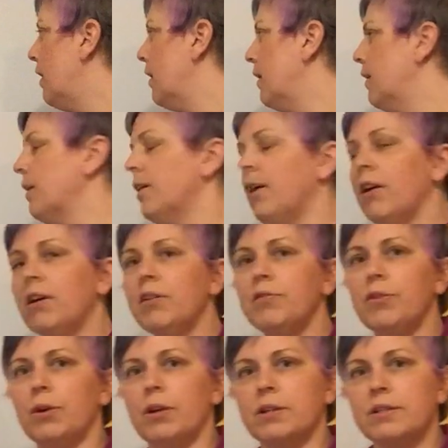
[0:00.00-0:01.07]
are
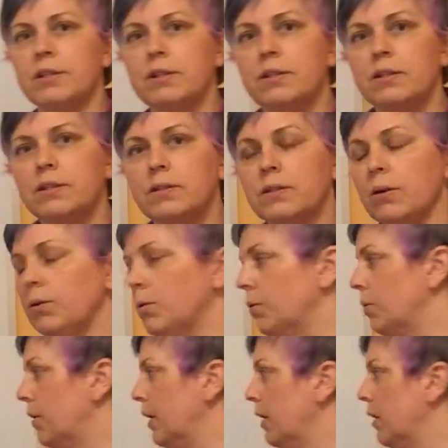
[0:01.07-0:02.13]
carnivores.
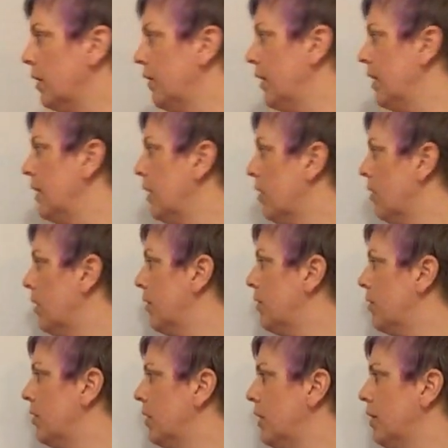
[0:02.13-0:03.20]
So they are
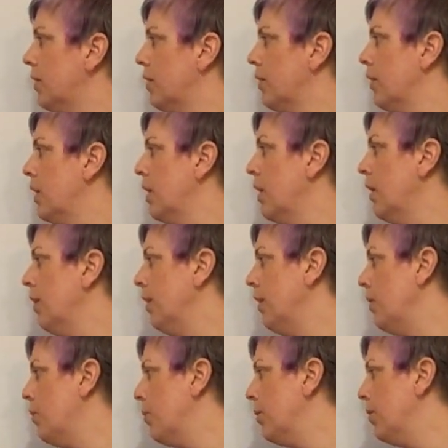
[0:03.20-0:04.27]
underneath
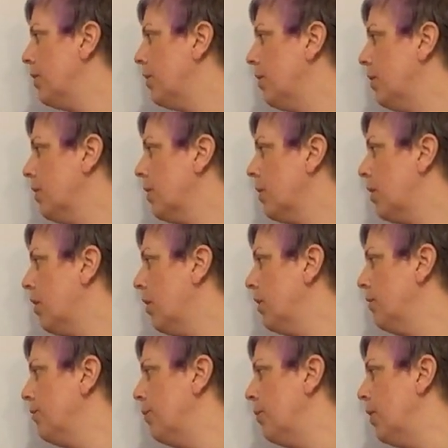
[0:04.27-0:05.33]
the order
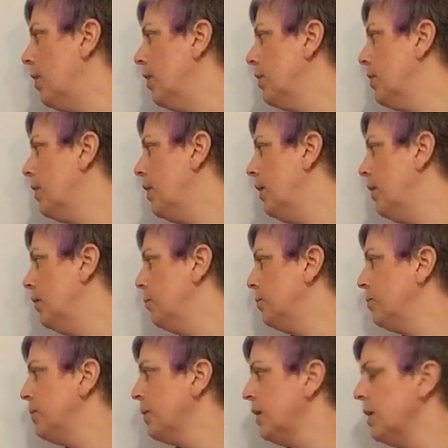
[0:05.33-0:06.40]
Carnivora.
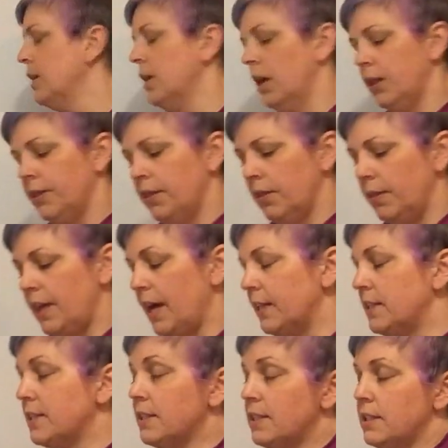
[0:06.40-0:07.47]

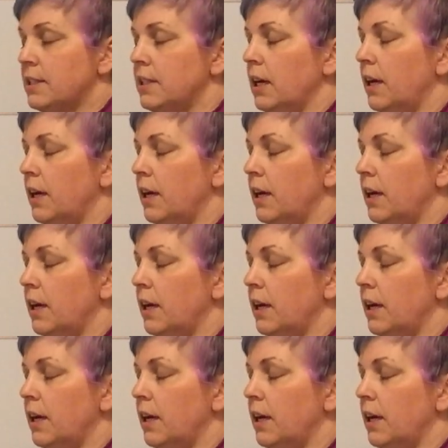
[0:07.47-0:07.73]
That's